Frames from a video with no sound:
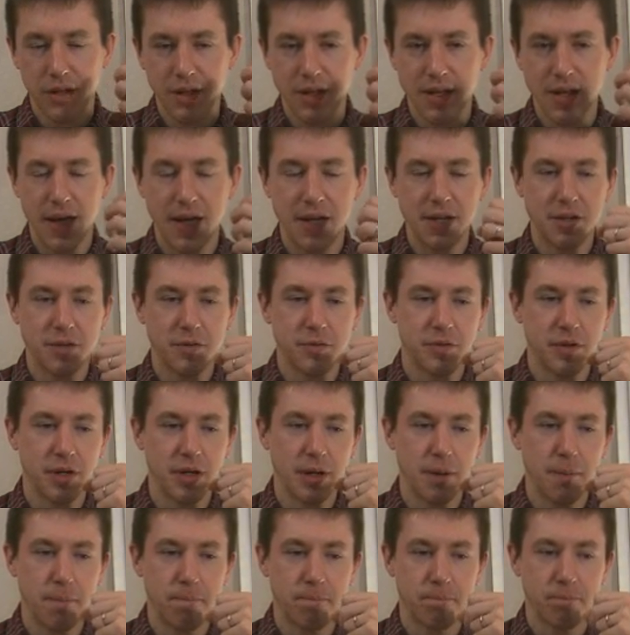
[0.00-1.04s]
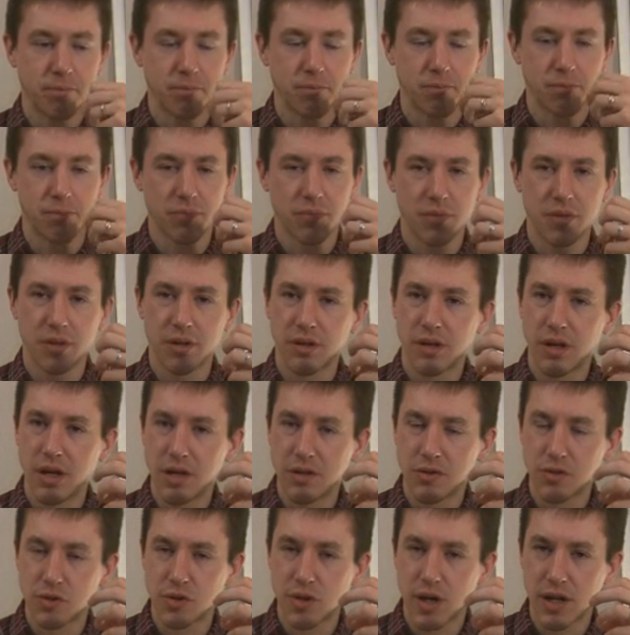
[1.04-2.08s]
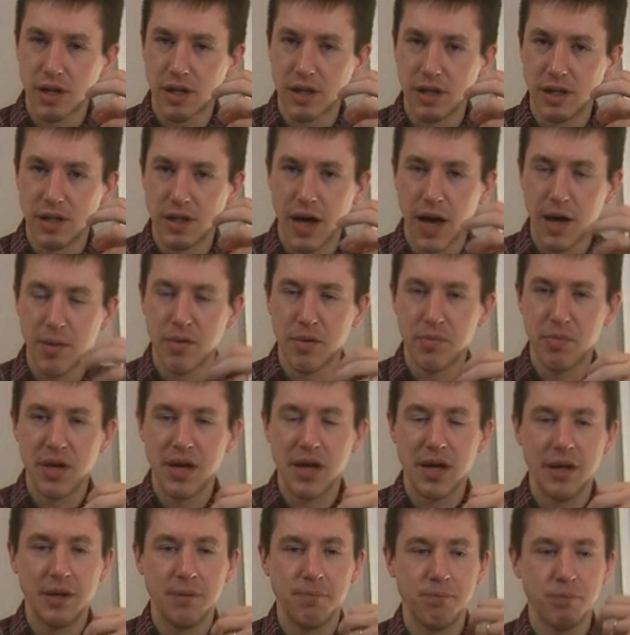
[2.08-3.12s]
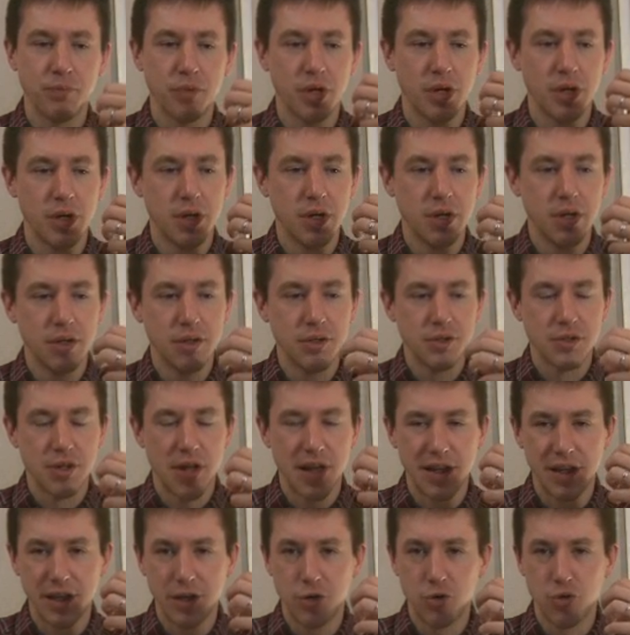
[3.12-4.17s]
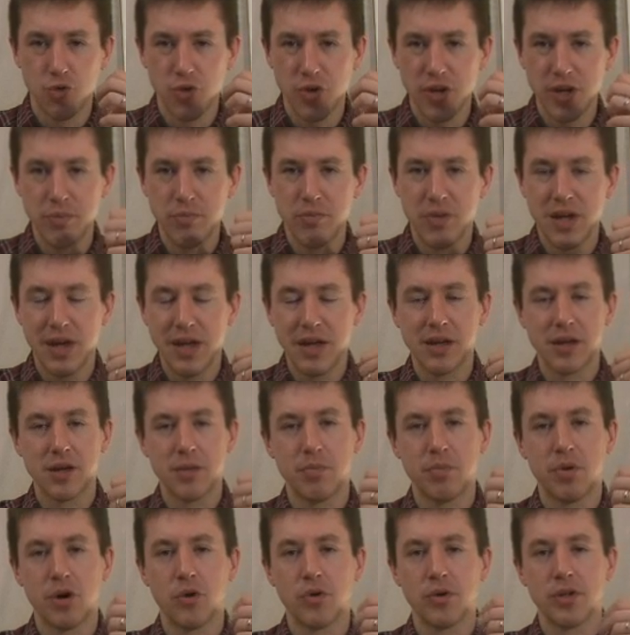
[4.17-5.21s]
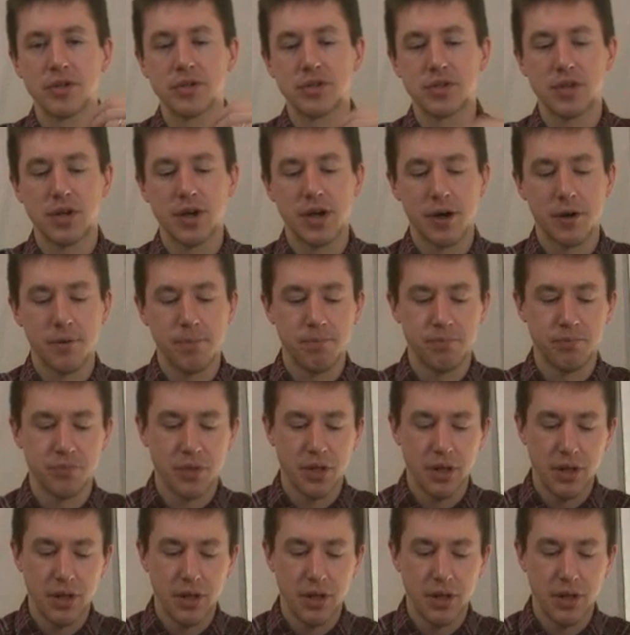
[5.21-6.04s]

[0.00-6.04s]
kind of, again, slightly lima bean, slightly green bean components there.